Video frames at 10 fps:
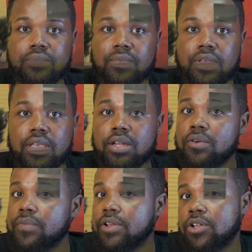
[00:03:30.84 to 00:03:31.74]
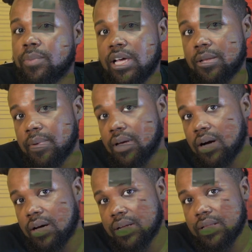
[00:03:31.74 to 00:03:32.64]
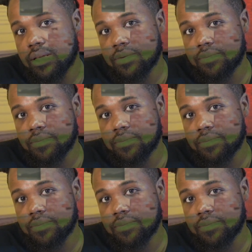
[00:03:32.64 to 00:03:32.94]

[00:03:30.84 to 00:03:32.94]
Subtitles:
He don't fear nobody but God either.